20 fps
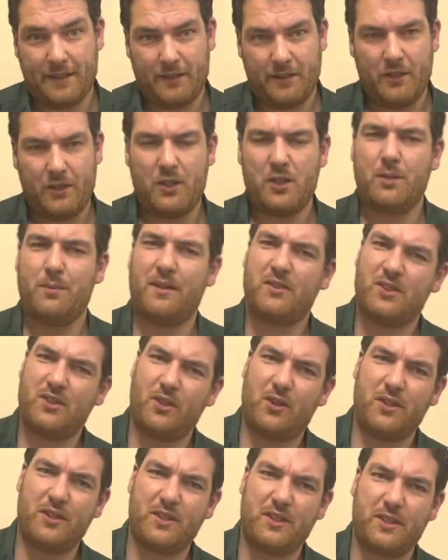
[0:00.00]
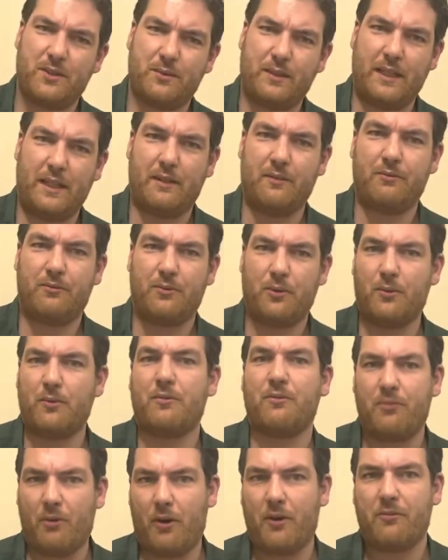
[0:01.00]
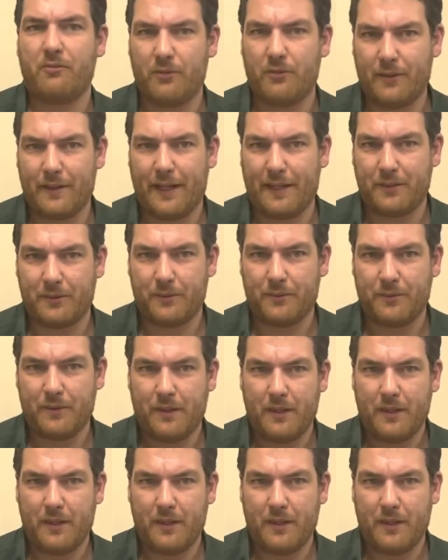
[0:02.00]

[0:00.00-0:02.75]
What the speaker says: Usually we have size 3 and 4 and 5 for an adult.